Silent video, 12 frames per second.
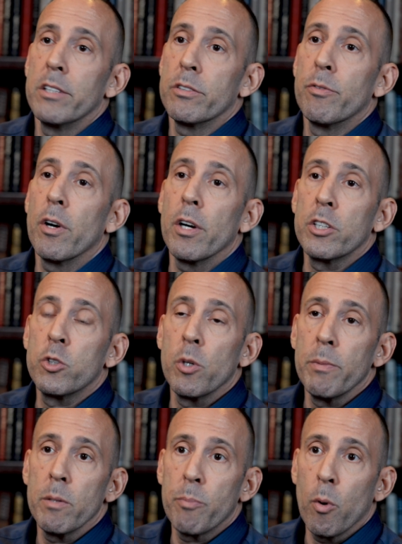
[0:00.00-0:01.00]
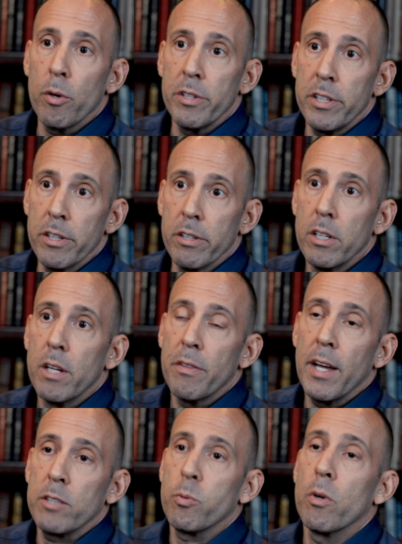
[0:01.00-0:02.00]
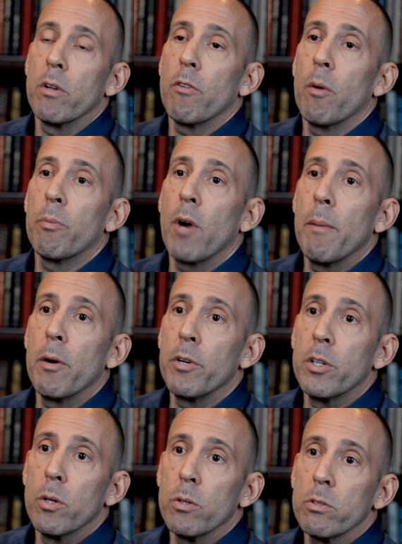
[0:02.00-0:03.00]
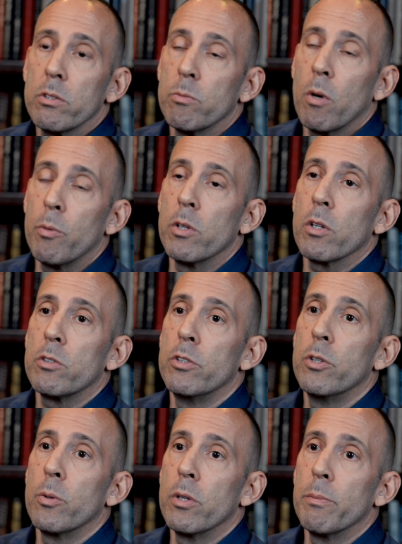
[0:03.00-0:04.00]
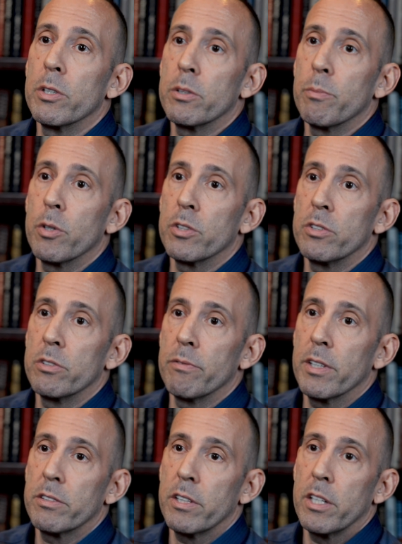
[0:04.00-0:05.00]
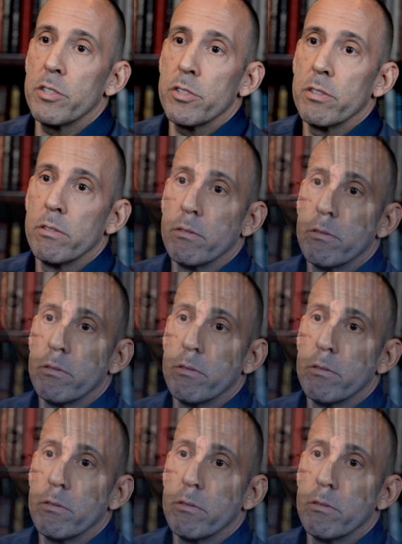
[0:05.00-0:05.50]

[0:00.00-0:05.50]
is extremely important here. That's one of our primary goals and what we look to do in a missing persons investigation.